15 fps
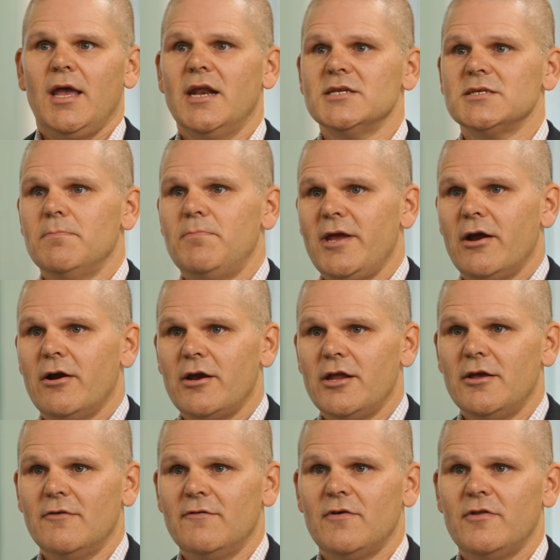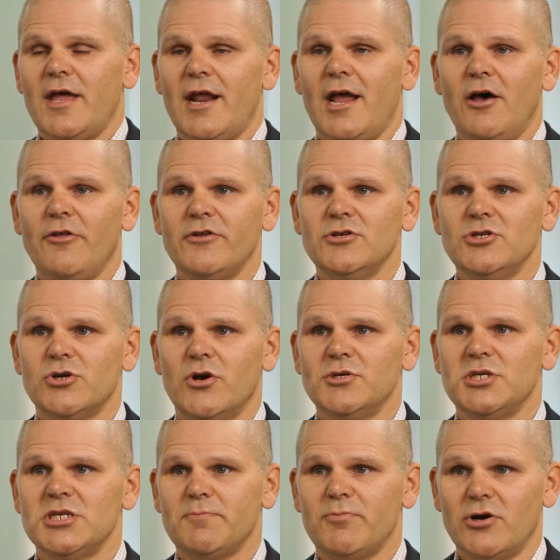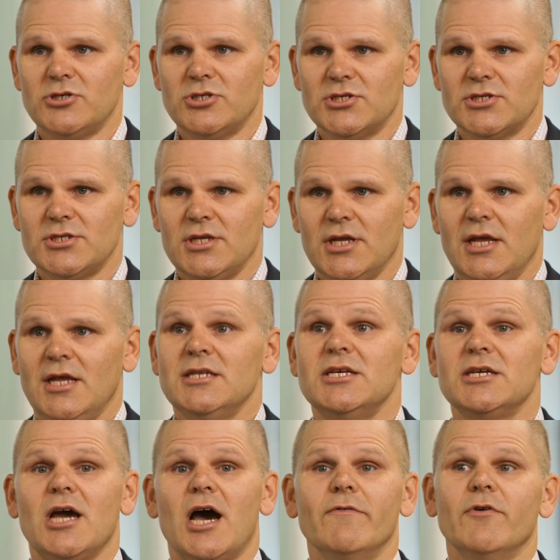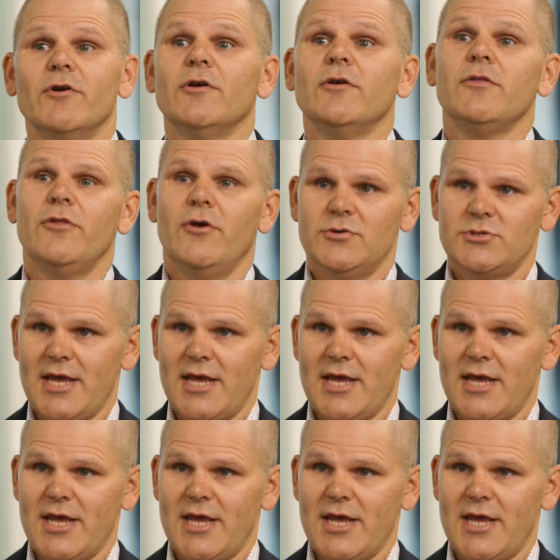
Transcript: it is imperative that health insurance is purchased to cover those